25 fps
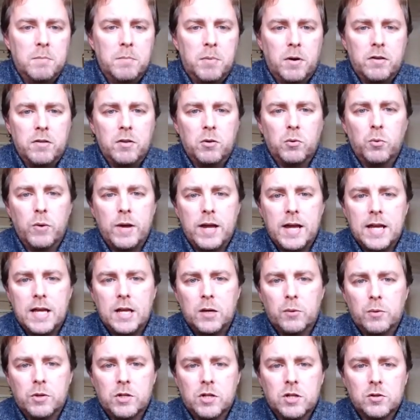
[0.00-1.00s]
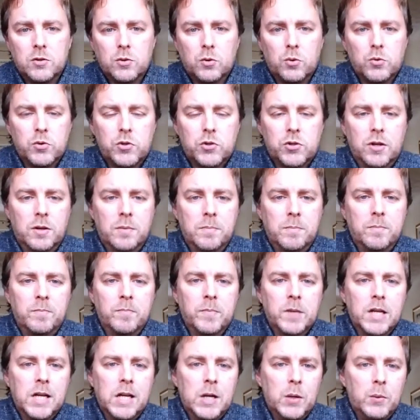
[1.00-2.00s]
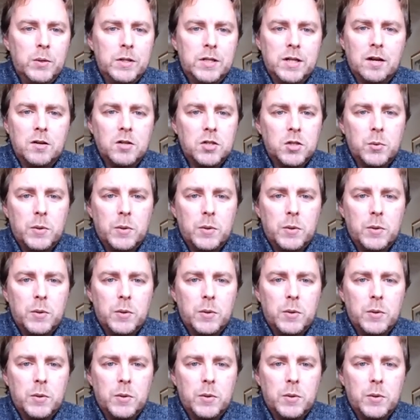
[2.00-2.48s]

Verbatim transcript: by the week, which is awesome. We don't